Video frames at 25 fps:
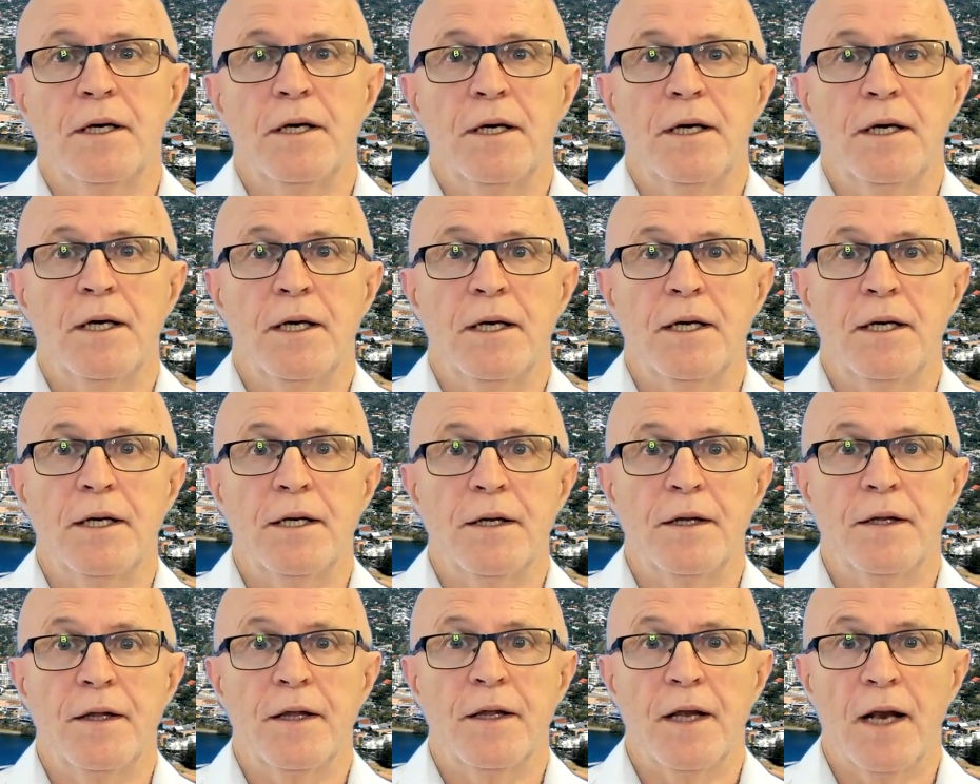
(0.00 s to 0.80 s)

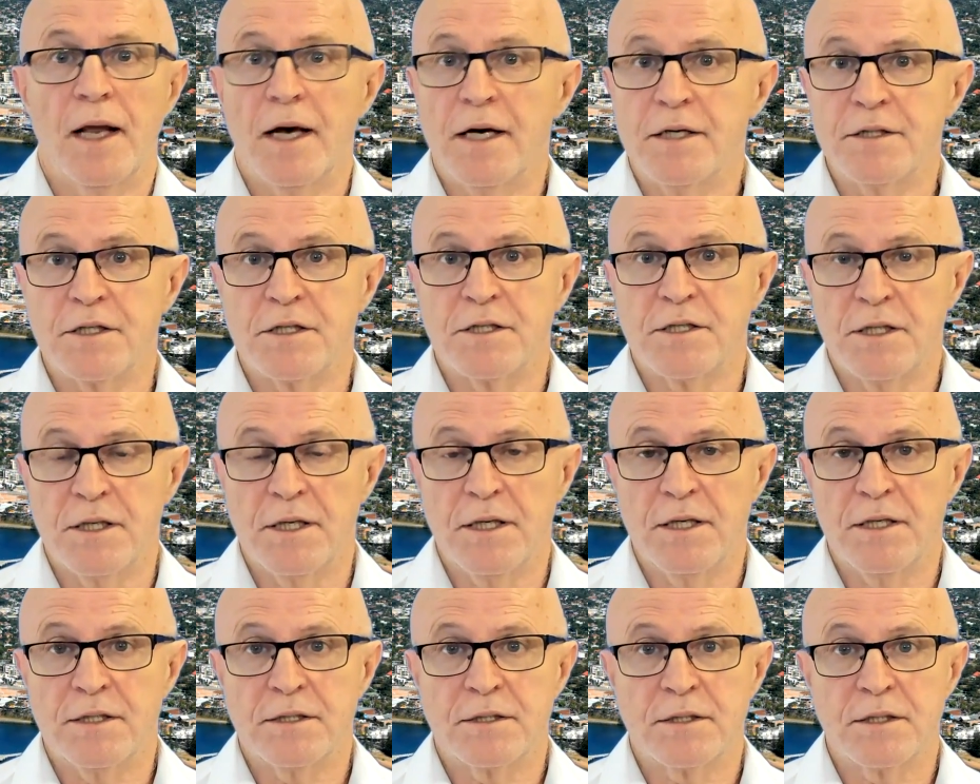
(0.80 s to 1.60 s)
in the larger
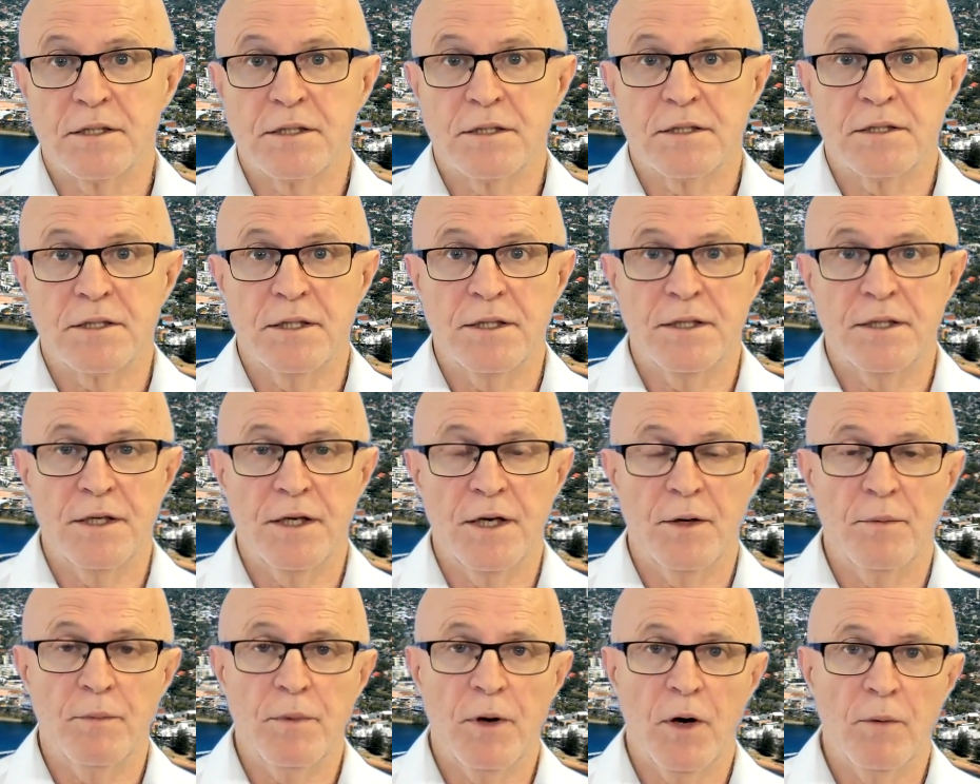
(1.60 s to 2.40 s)
cities, Sydney
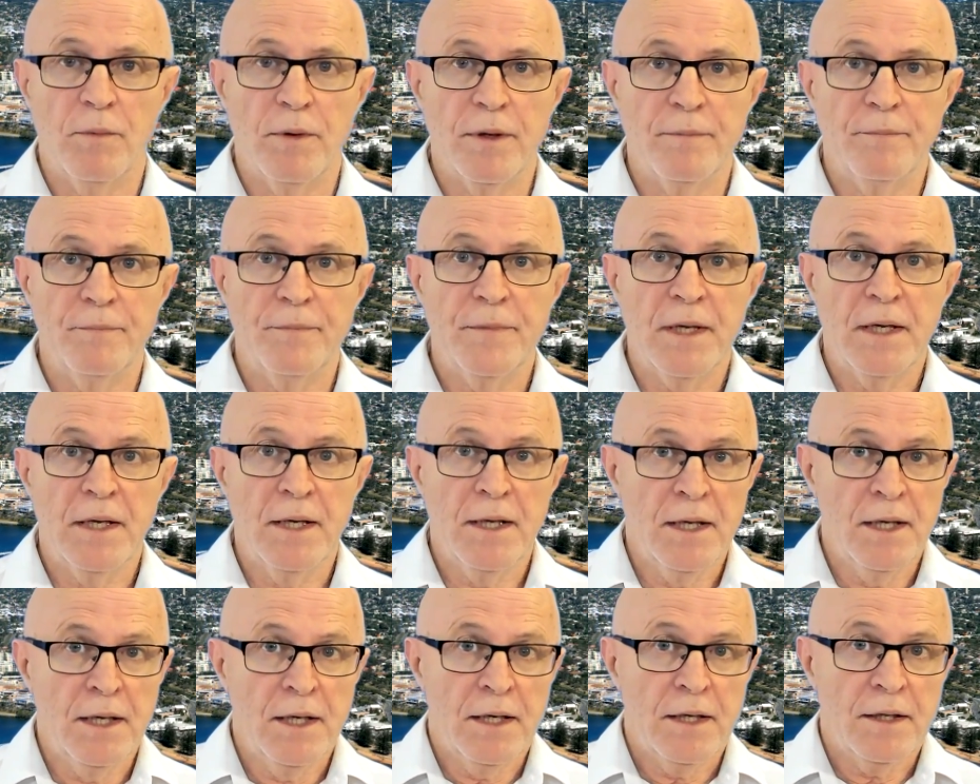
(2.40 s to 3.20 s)
and Melbourne?
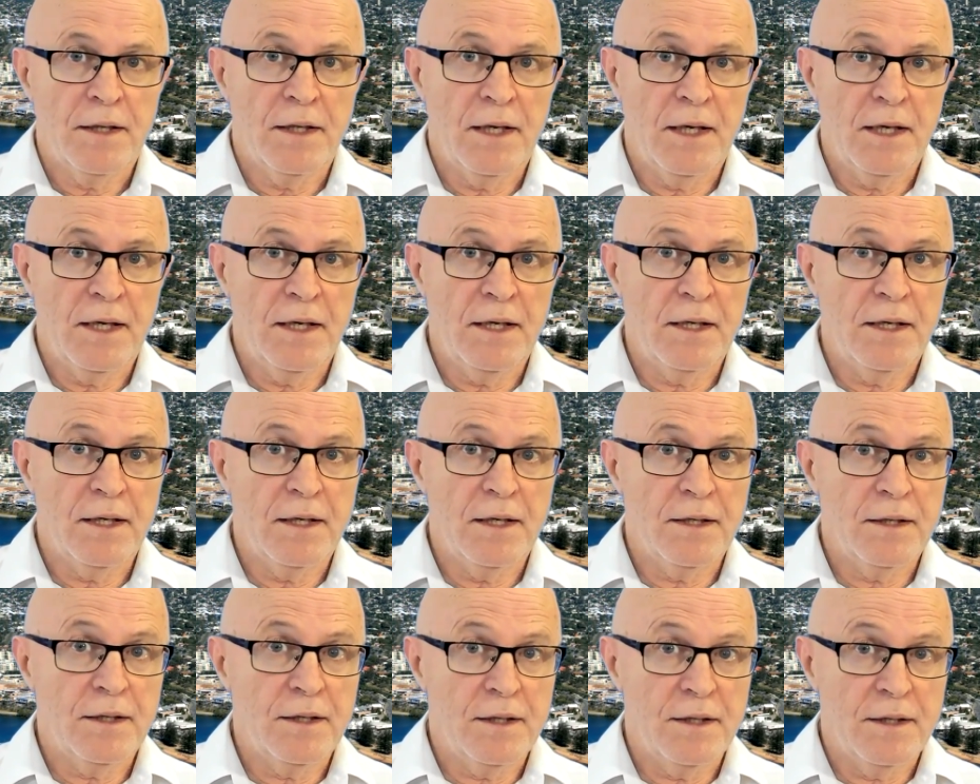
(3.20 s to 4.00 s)

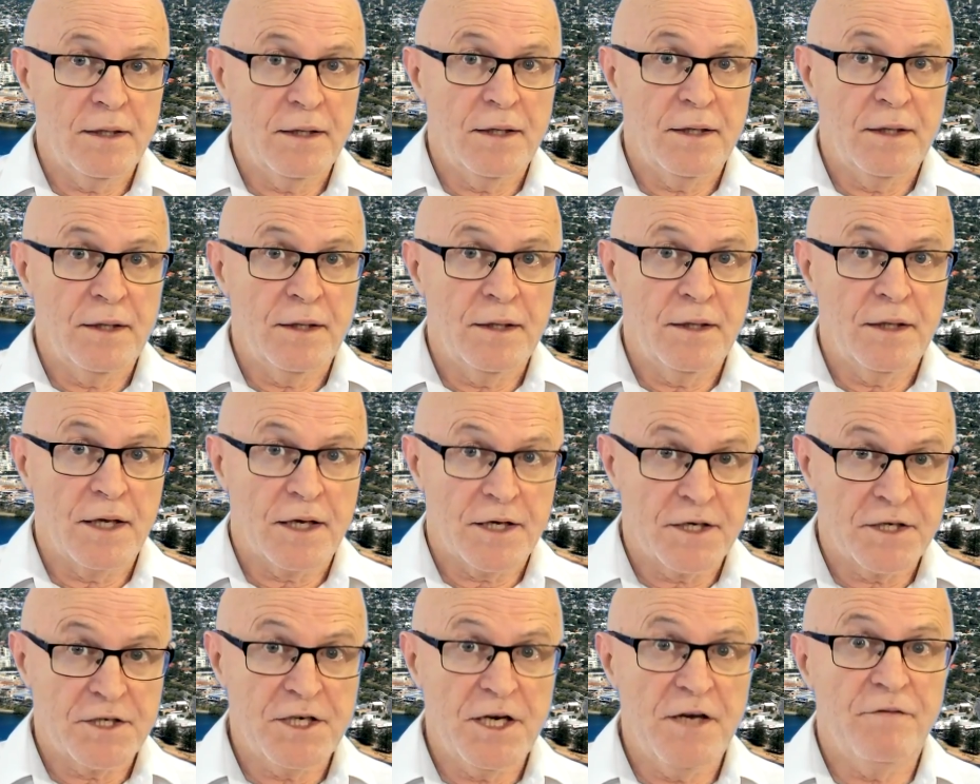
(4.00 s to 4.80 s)
The
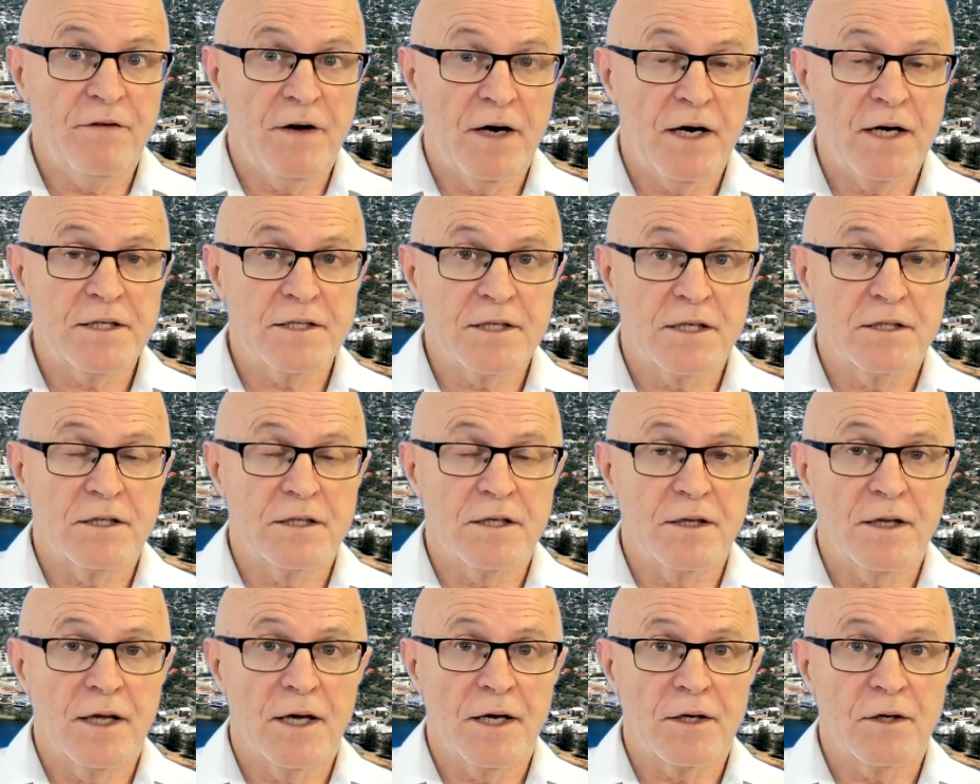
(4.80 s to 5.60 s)
chief answer
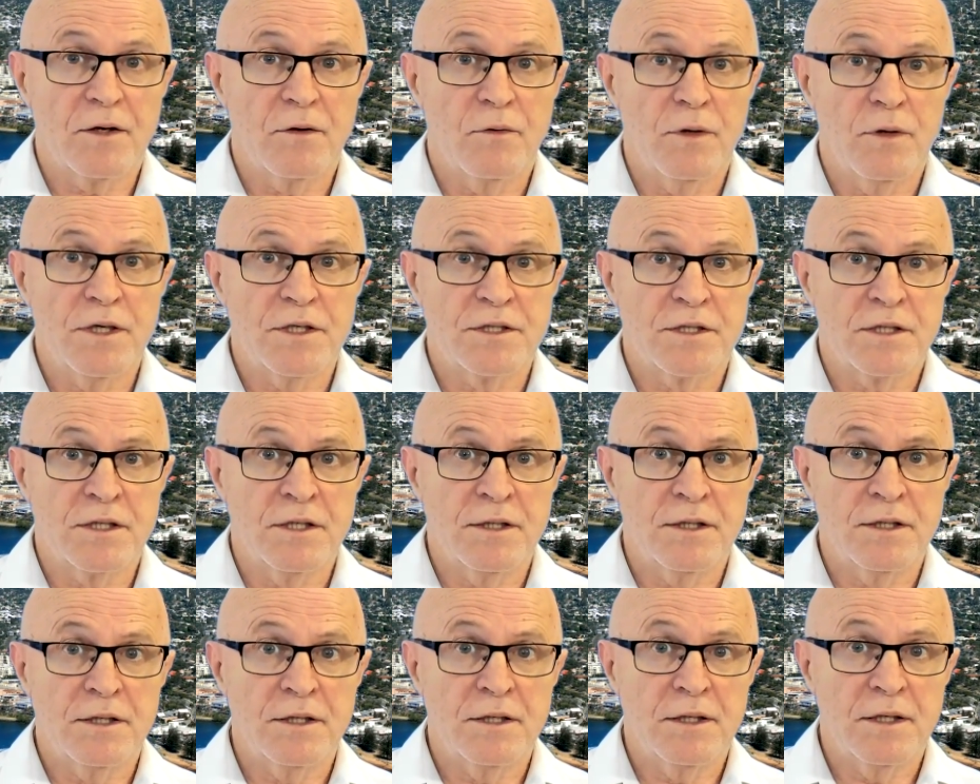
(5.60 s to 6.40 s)
to that
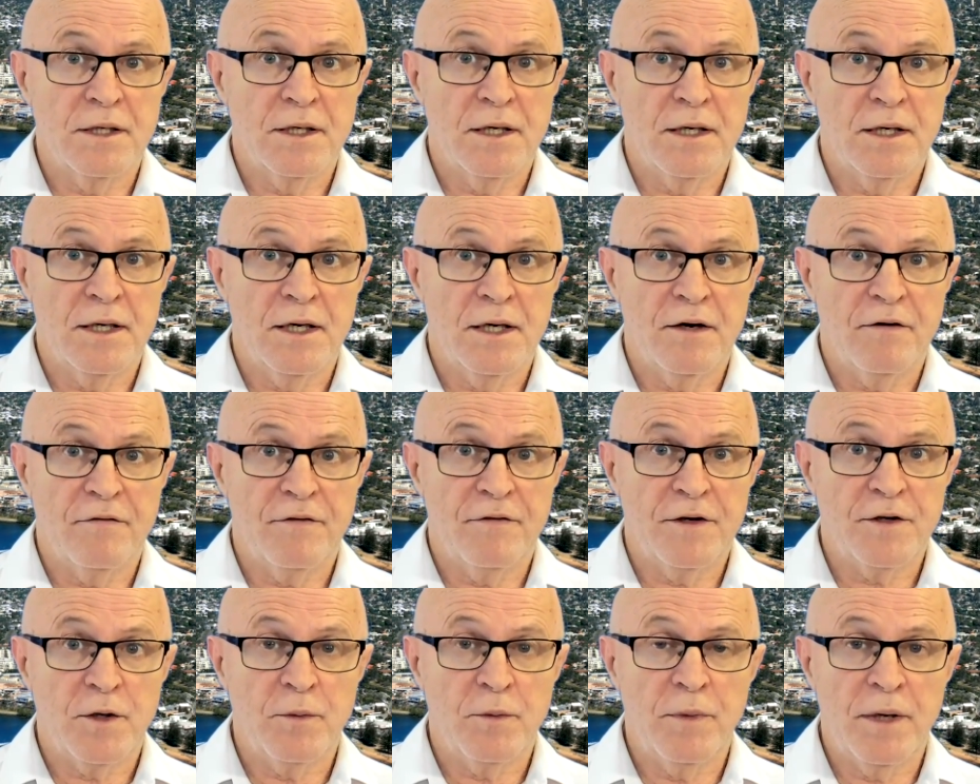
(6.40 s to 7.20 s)
question
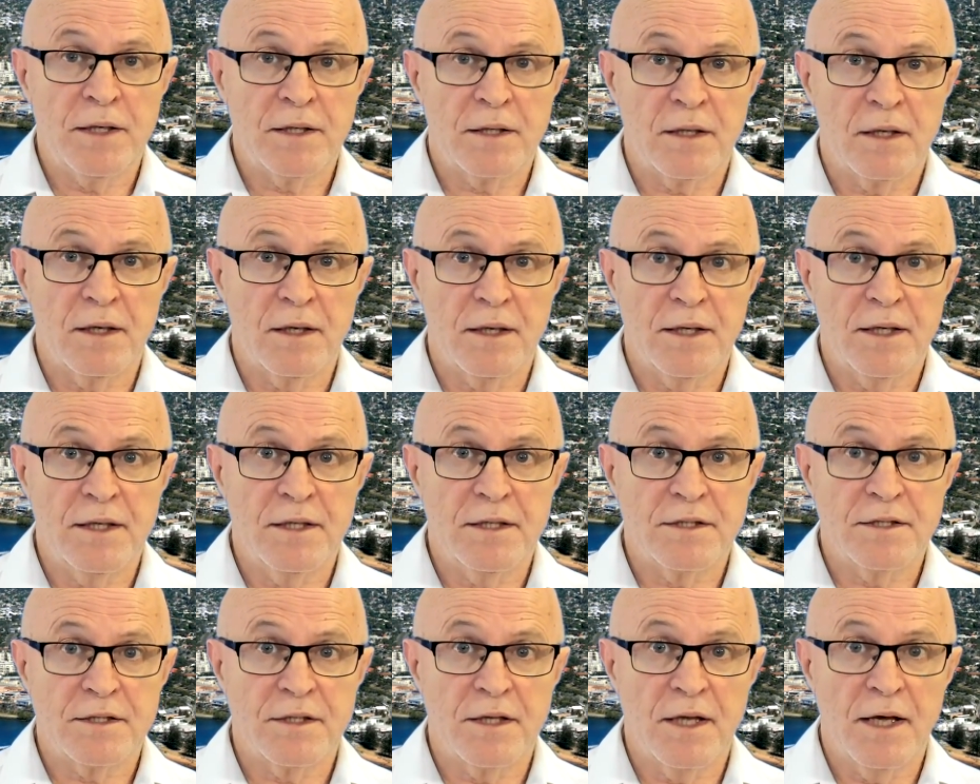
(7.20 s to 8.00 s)
fundamentally
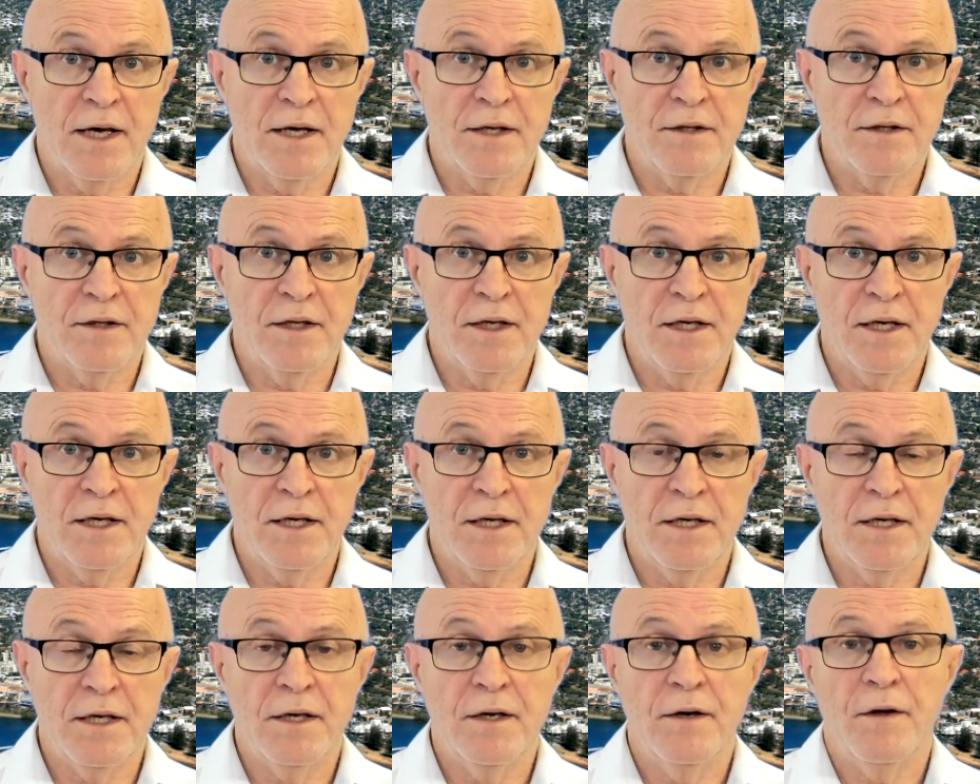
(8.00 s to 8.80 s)
is that
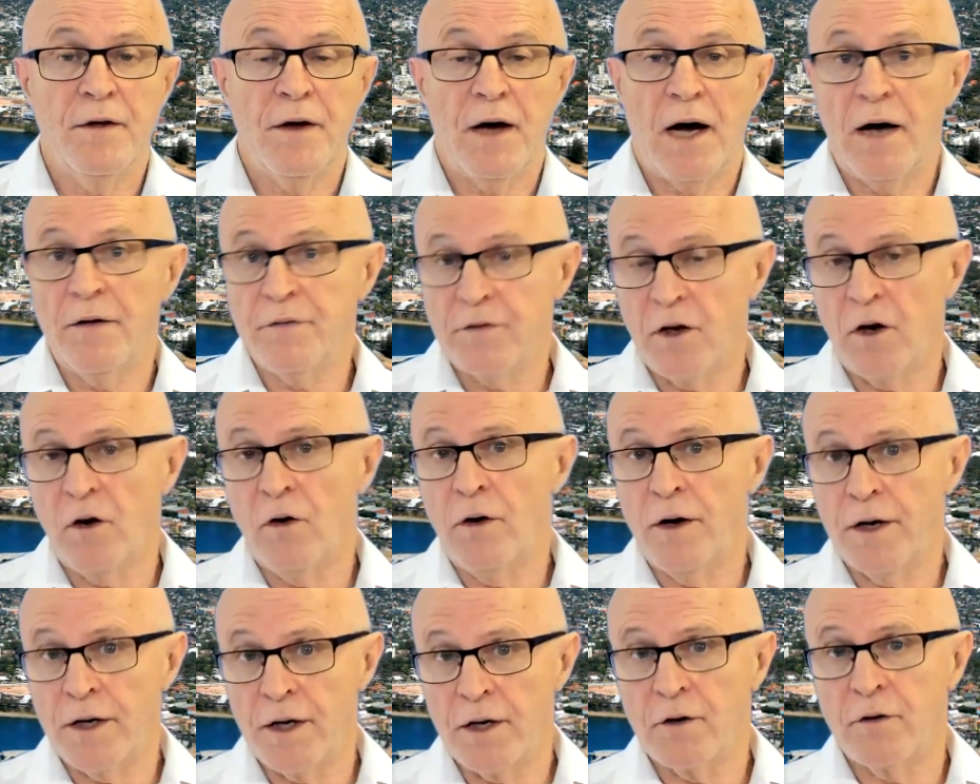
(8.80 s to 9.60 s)
the
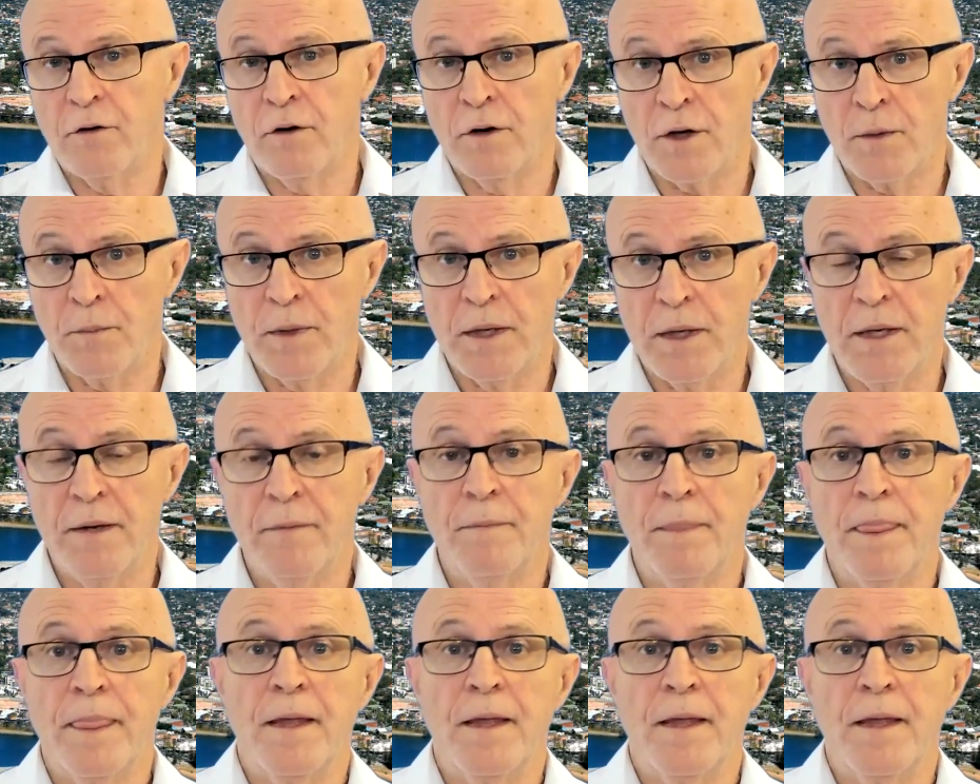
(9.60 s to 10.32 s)
underlying economy